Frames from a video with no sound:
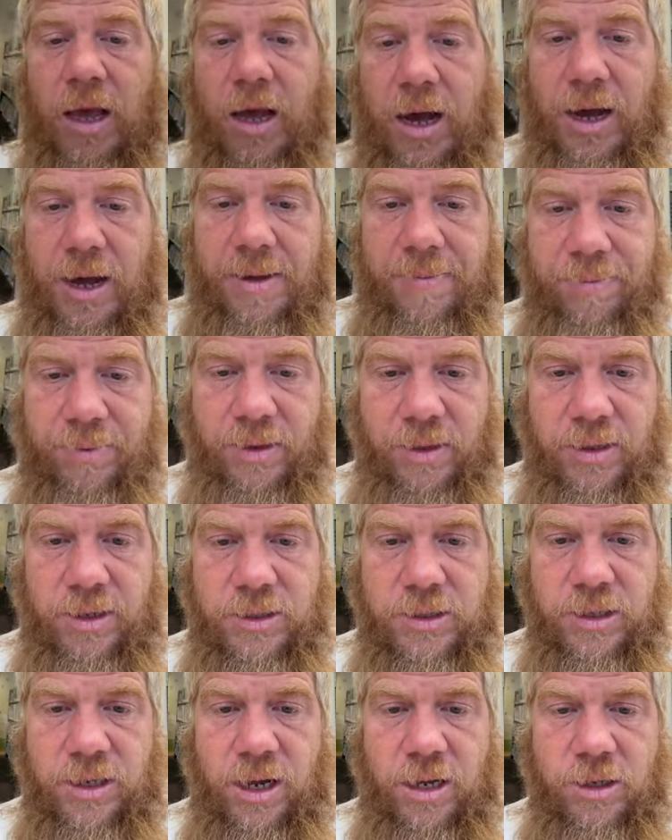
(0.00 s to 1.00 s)
Um,
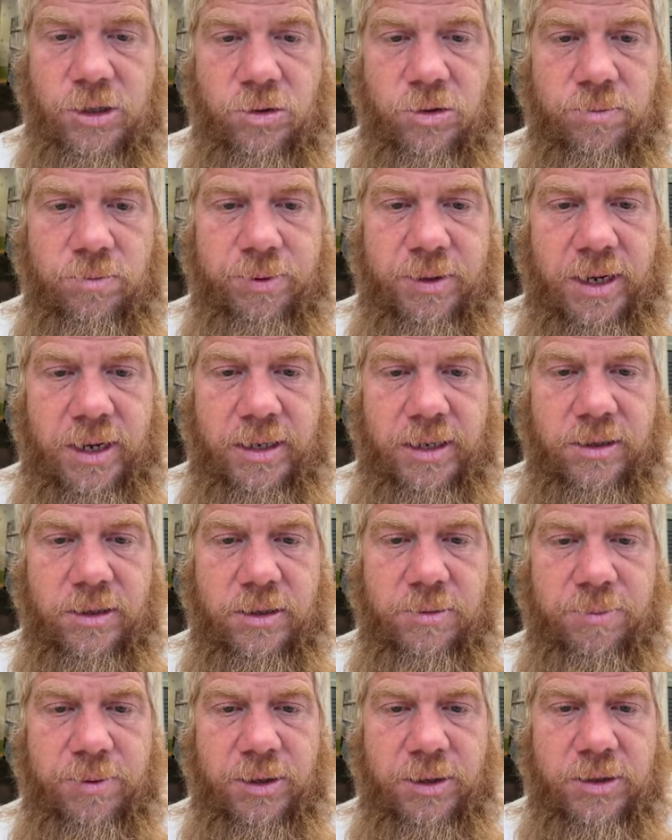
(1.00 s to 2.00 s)
does it also imply that
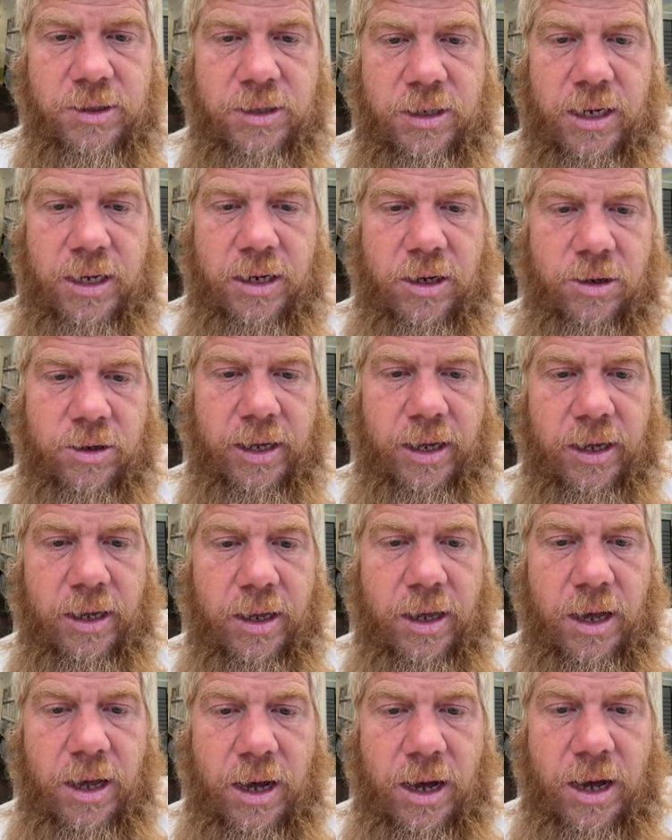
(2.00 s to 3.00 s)
the person ha- okay,
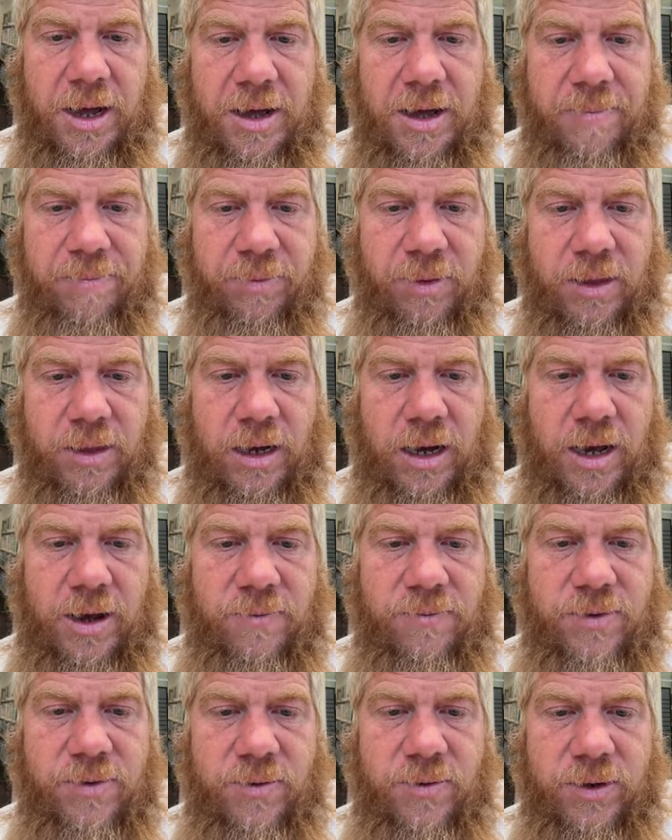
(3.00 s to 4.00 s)
um,
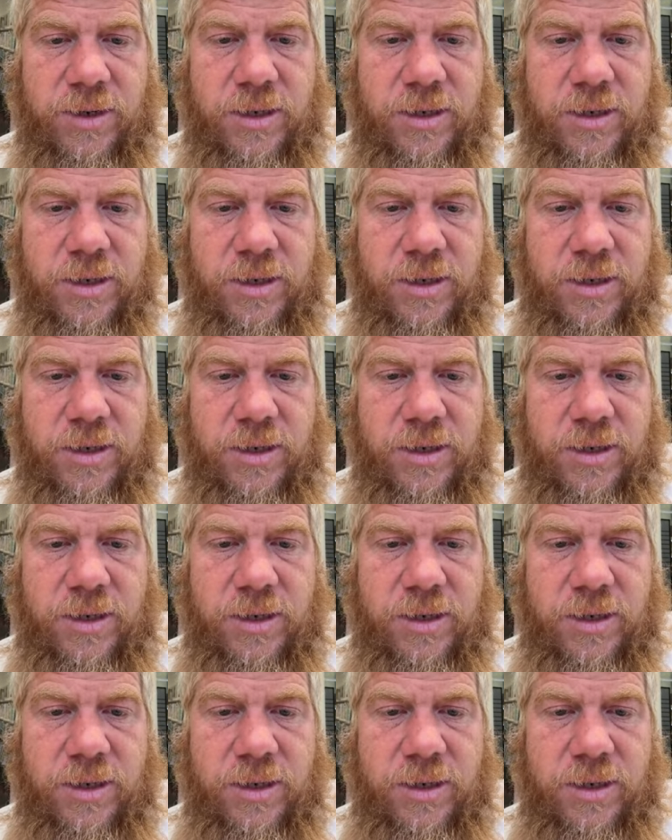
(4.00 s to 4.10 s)
I've never